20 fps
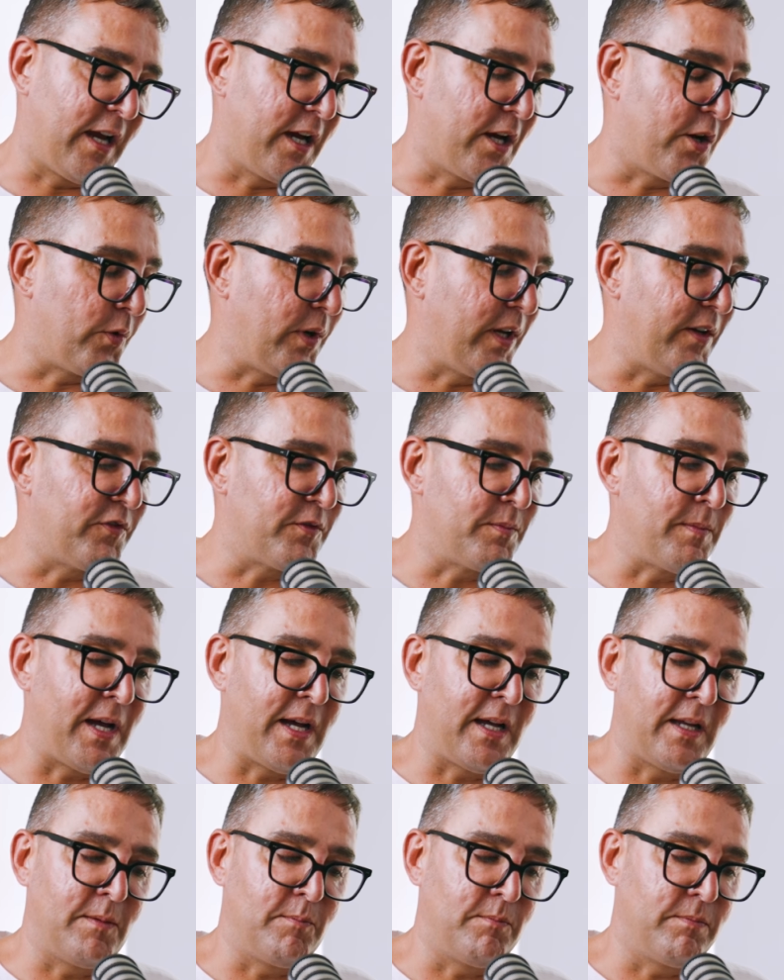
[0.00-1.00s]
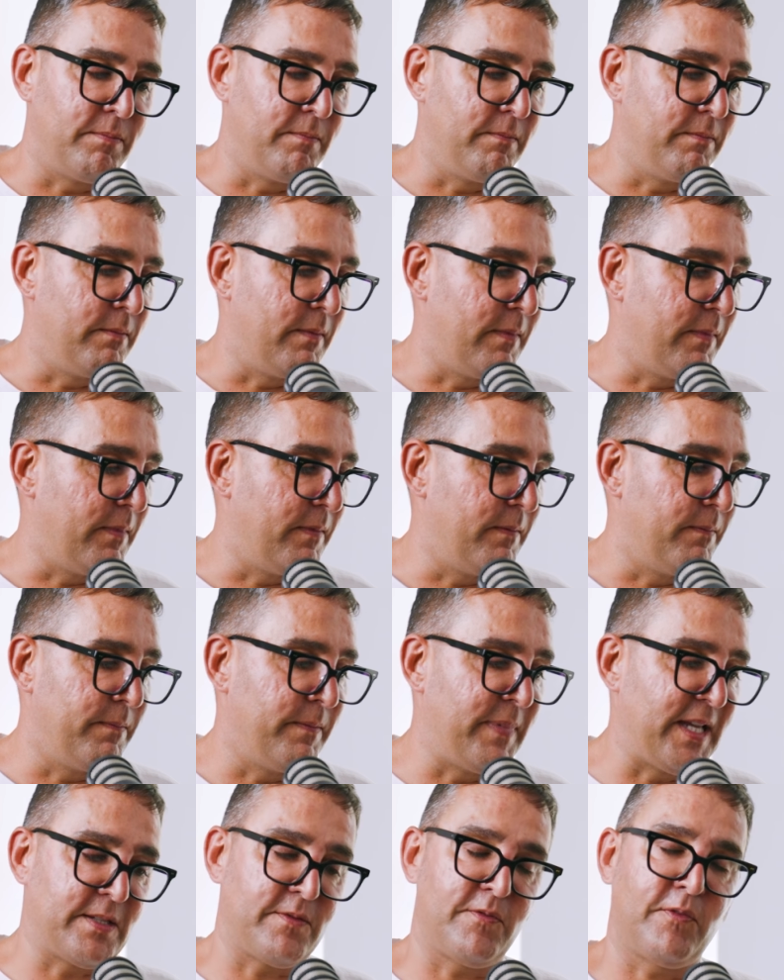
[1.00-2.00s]
grieved my
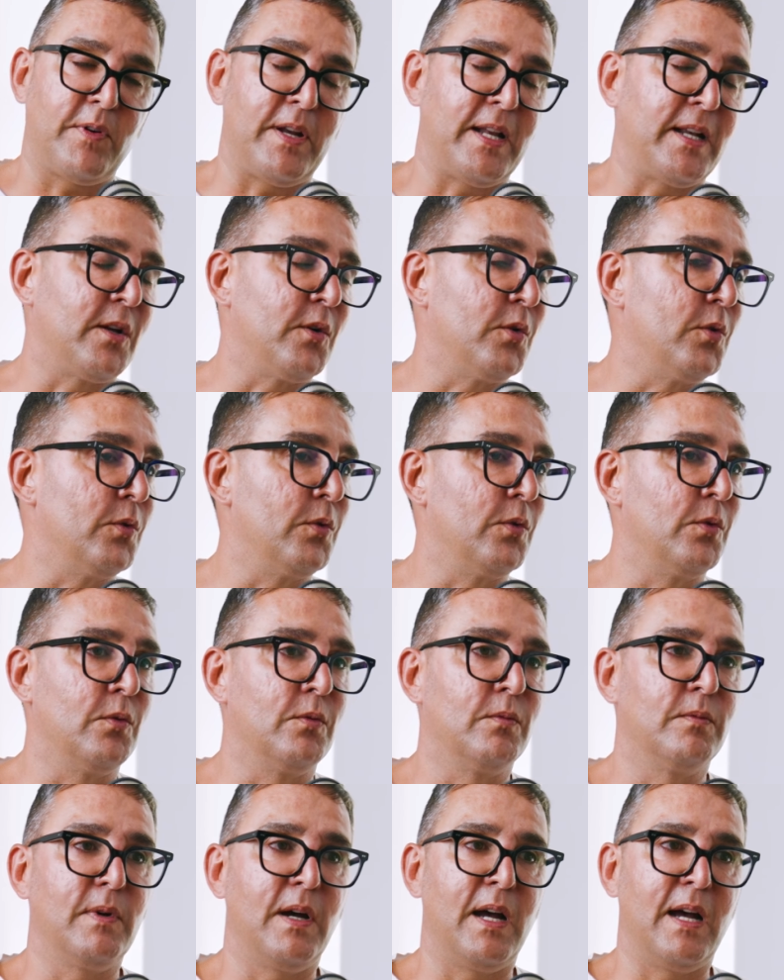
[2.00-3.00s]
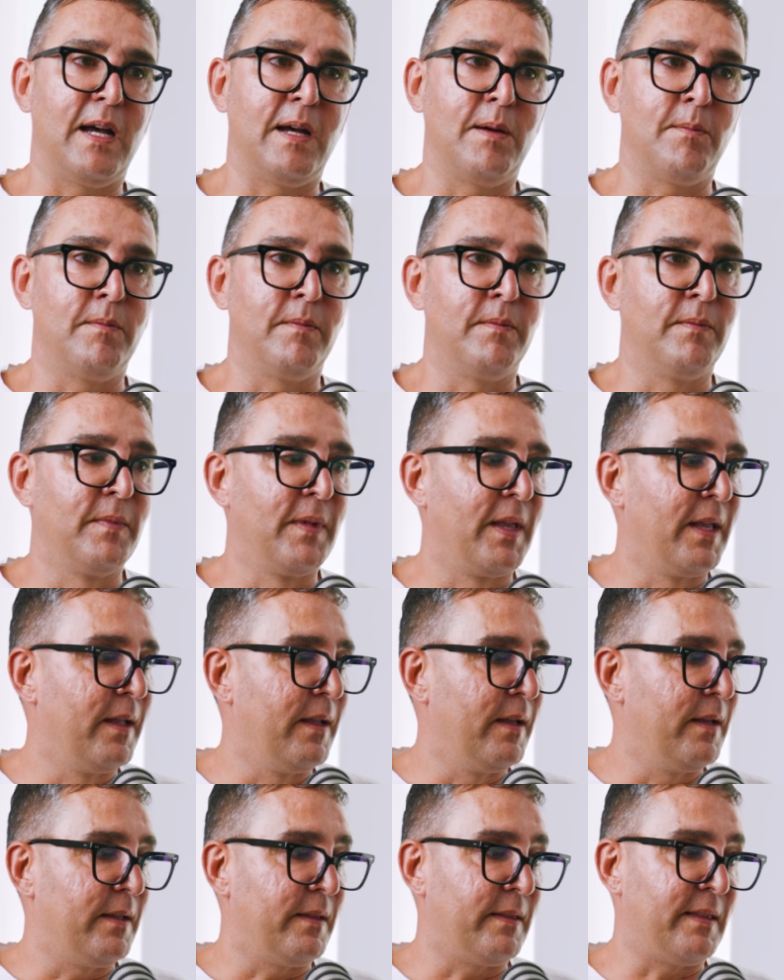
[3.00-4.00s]
best friend who
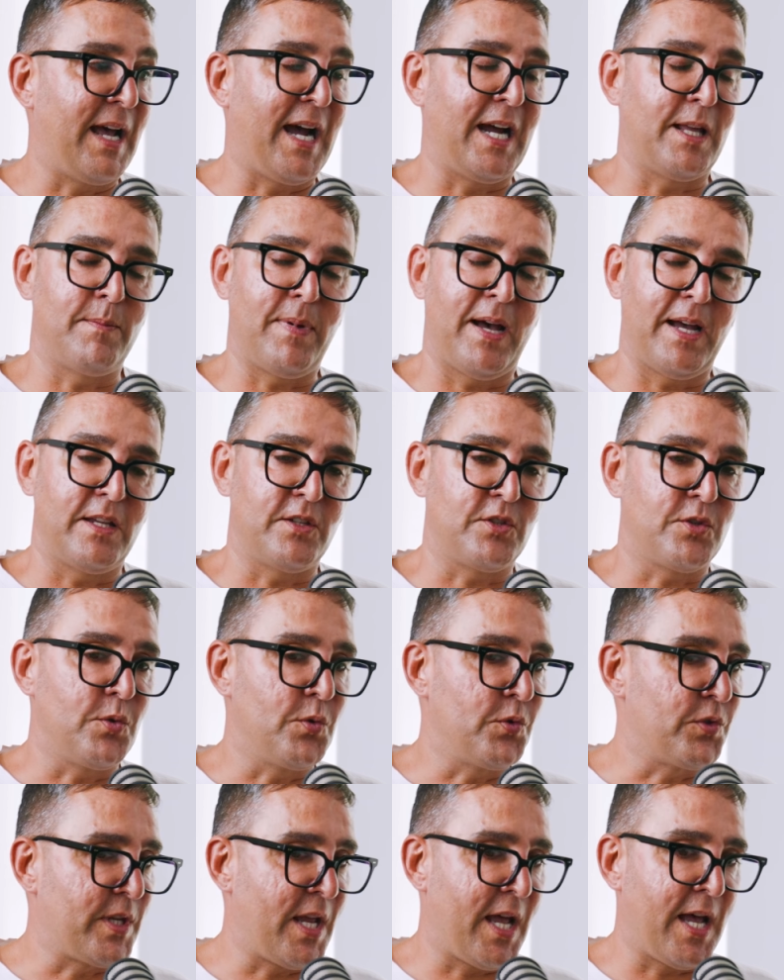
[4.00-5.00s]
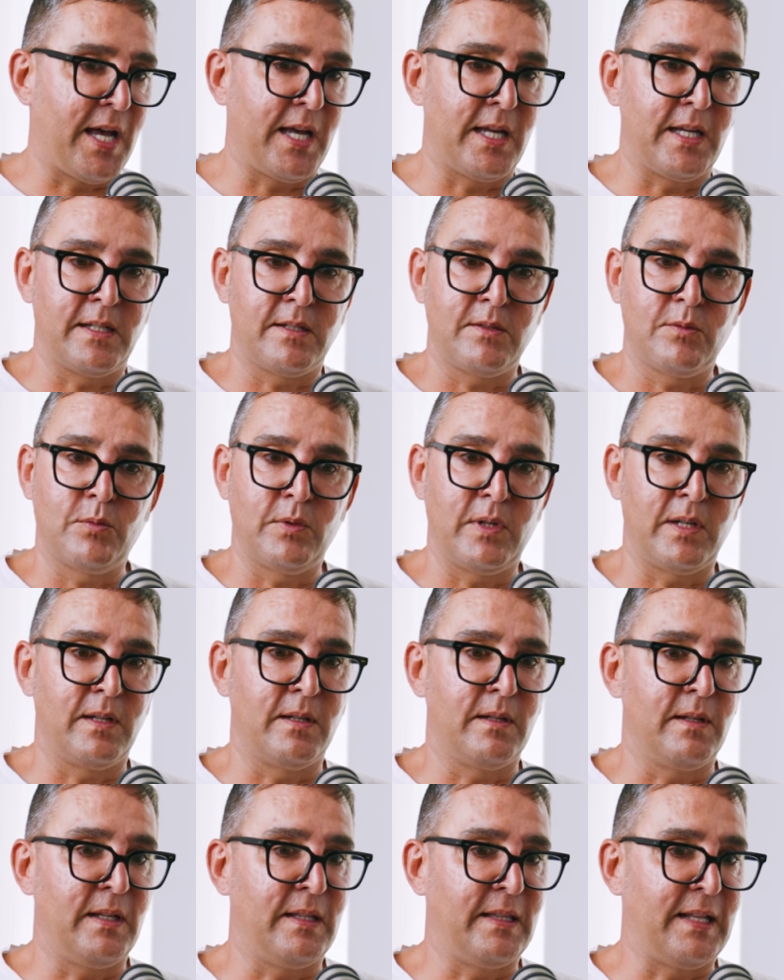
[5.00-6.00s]
died by suicide
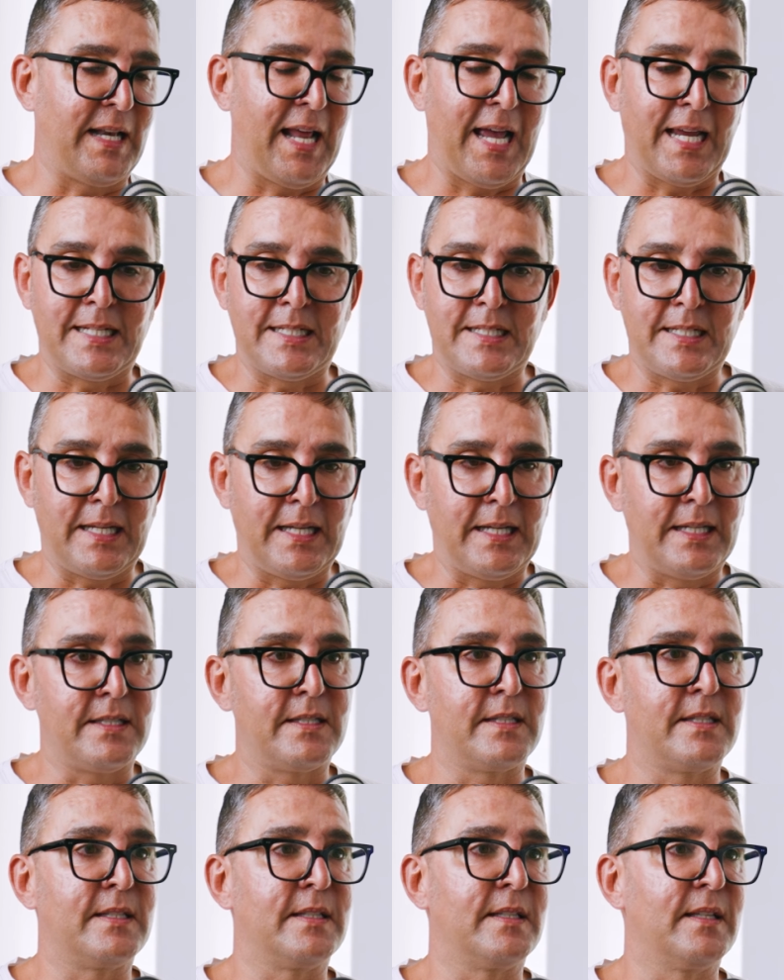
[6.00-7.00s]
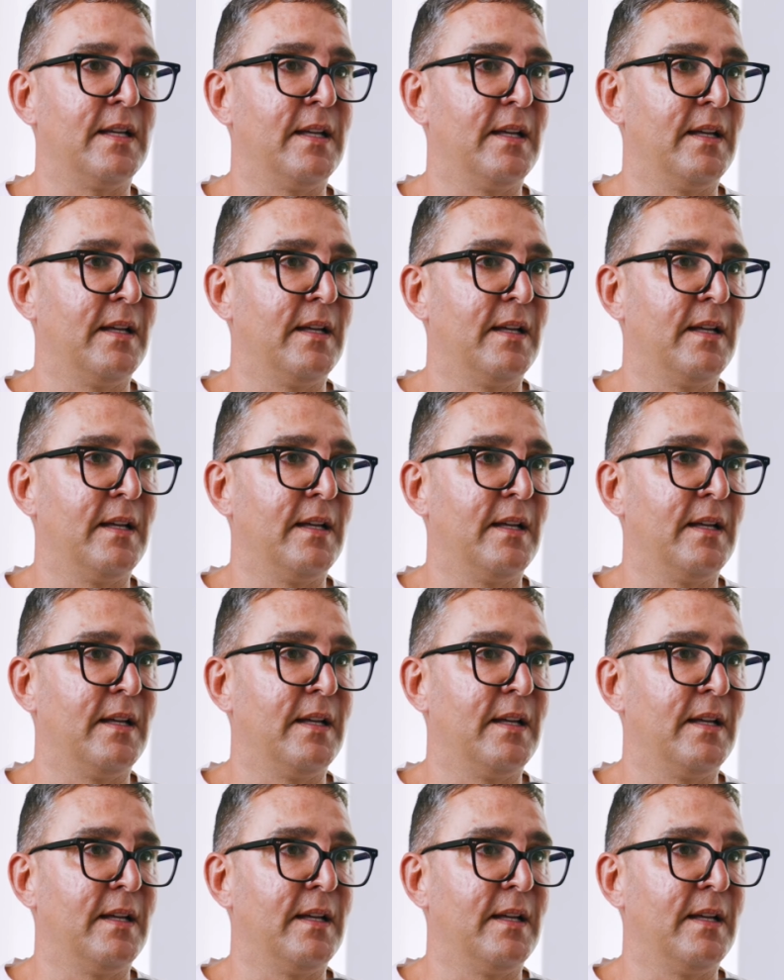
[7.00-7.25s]
when in the 90s.